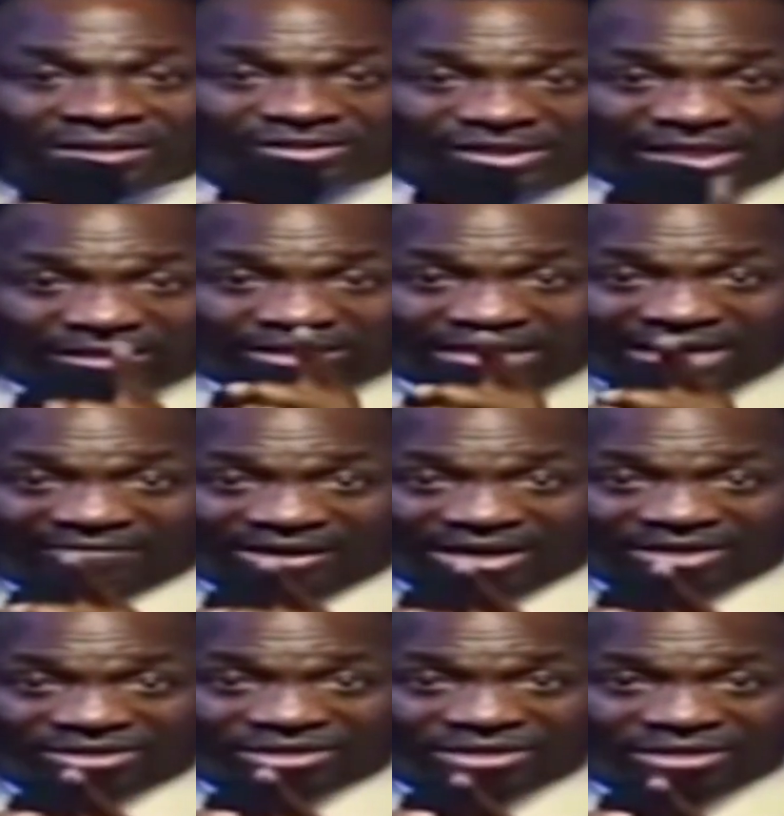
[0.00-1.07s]
Second
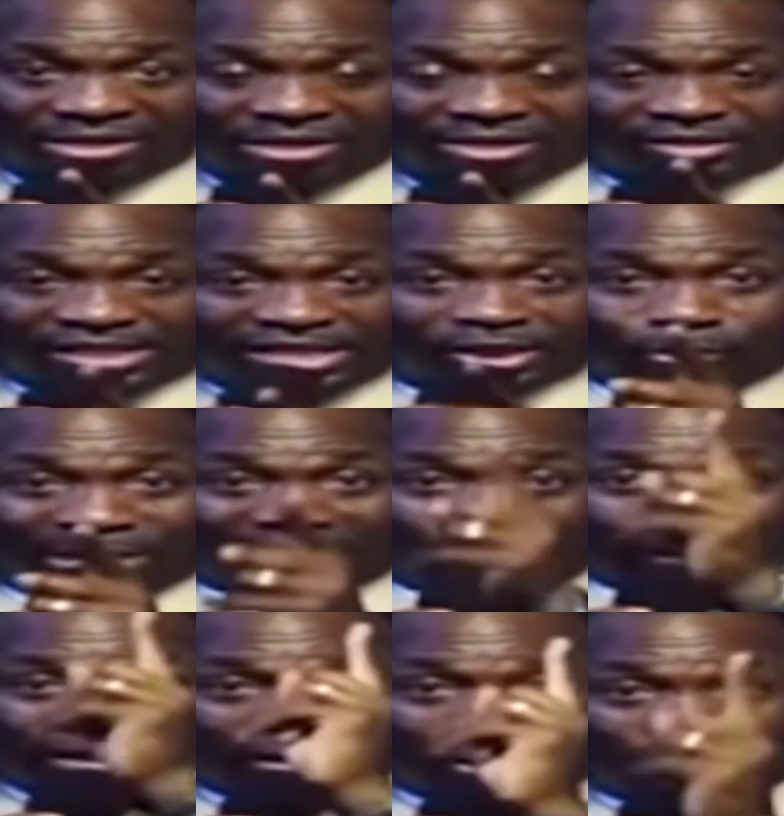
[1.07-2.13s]
advice, since you are
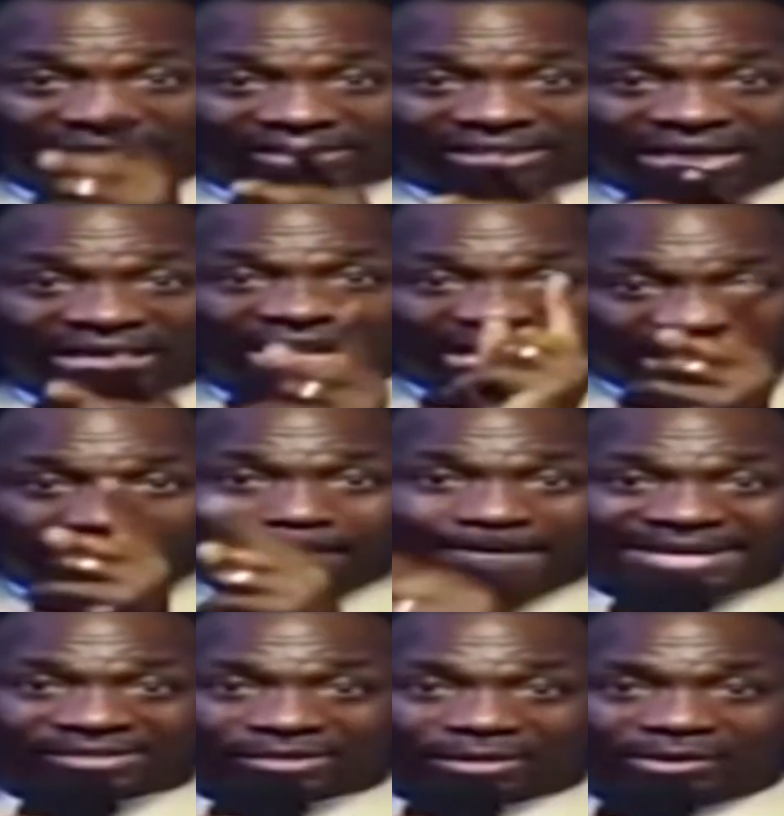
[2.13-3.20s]
so interested in
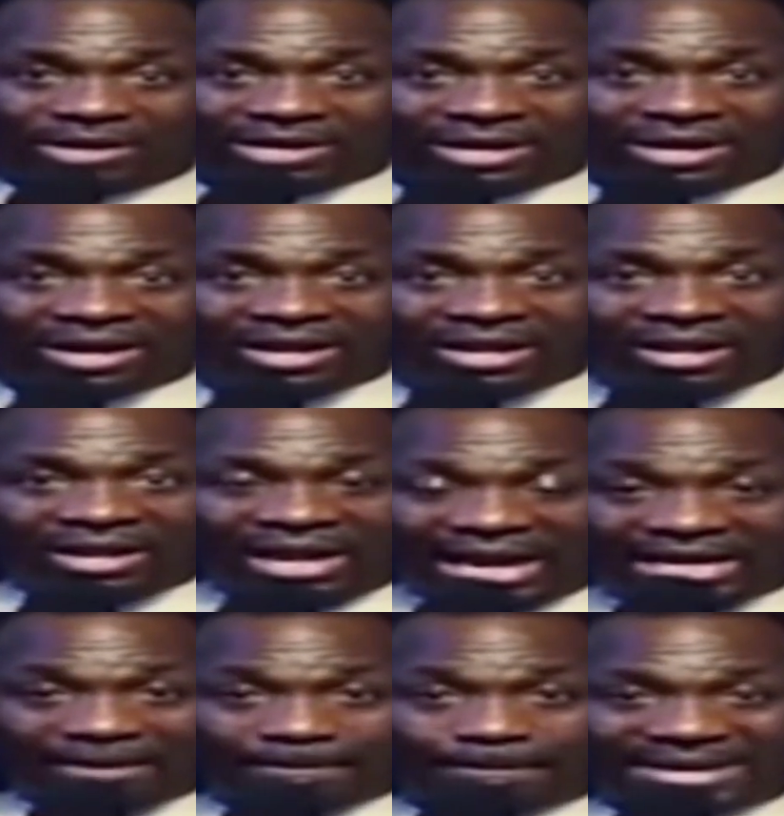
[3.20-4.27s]
pastoring
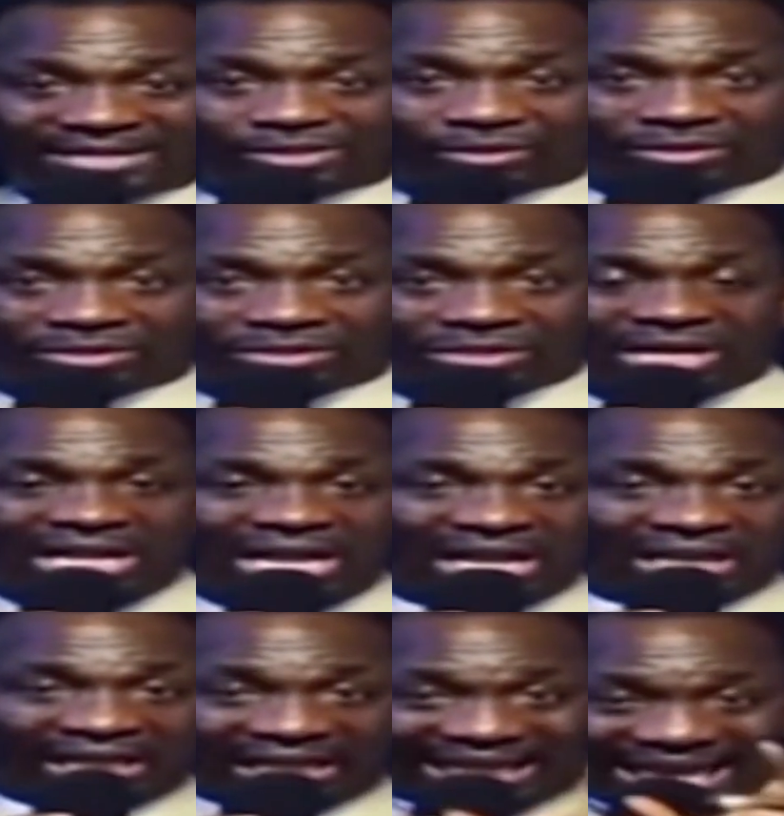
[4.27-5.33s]
and in pastors,
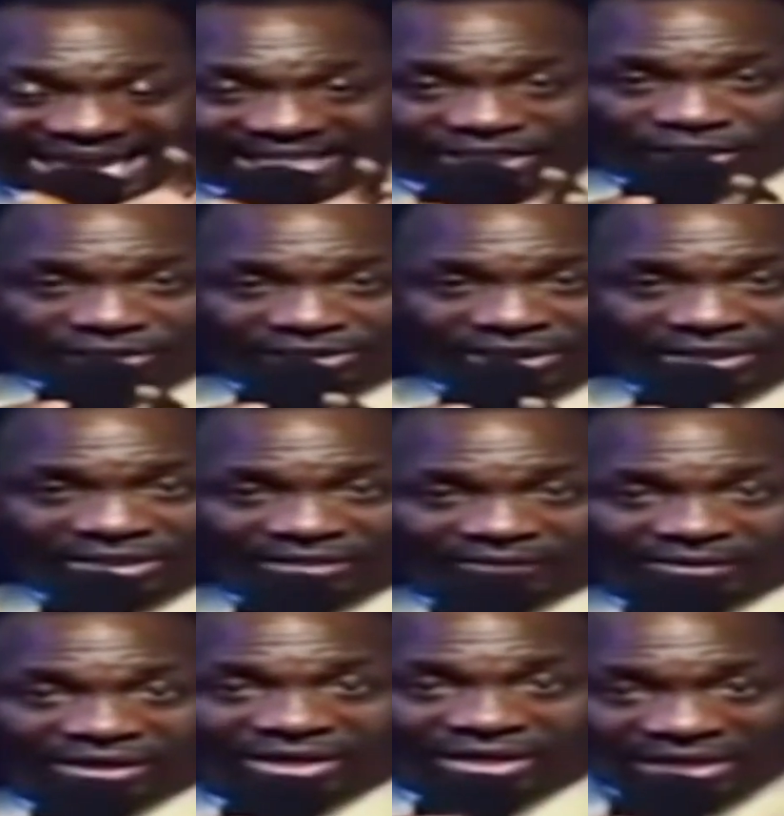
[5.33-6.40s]
get
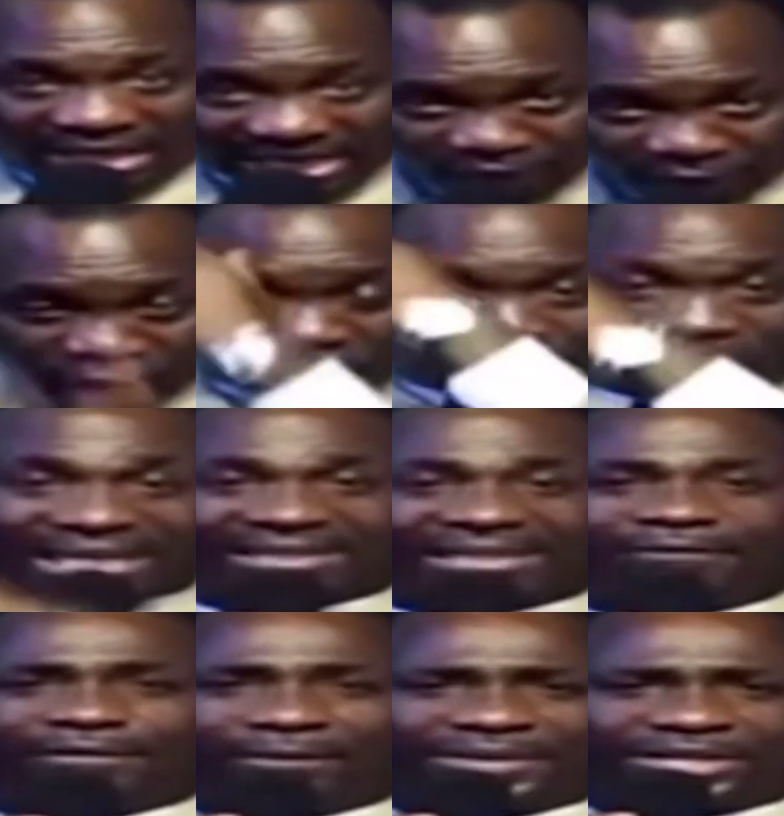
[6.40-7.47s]
yourself a church
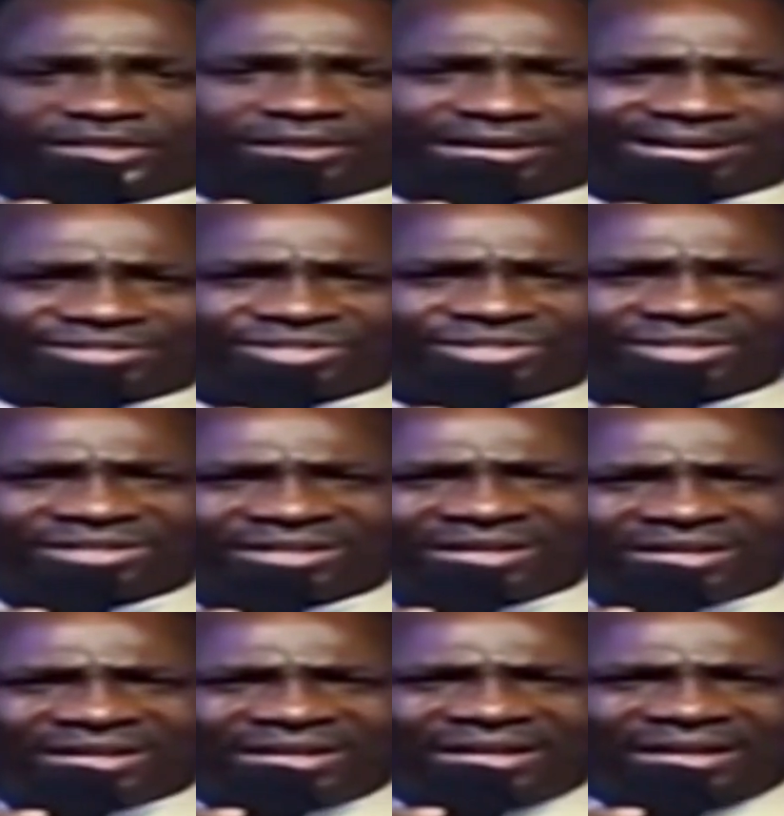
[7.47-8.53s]
started from the scratch.